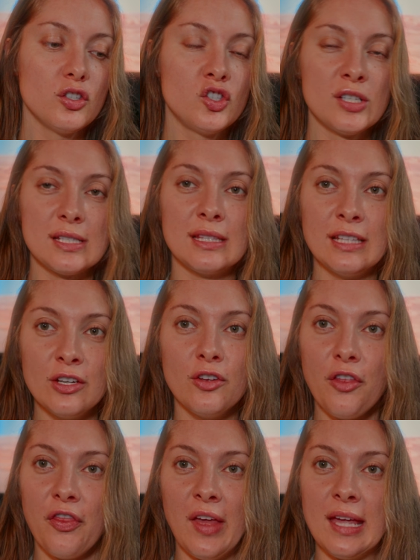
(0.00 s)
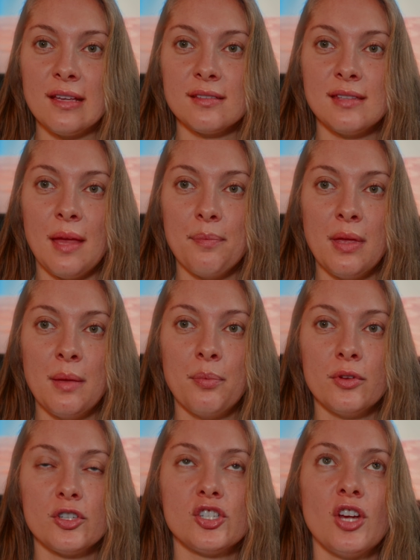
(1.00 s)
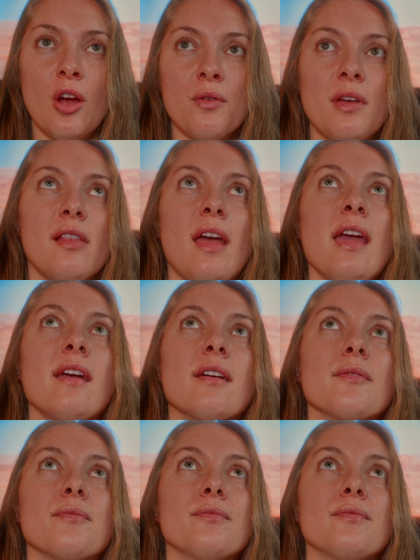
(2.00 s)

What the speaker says: just little things that people show that like